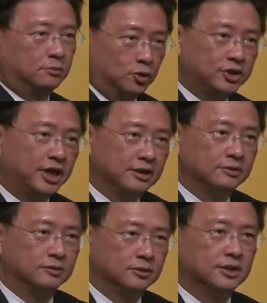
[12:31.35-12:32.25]
project
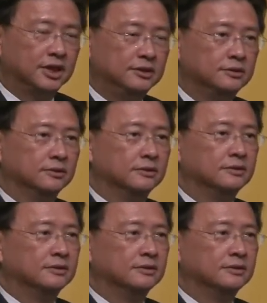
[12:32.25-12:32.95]
to look into.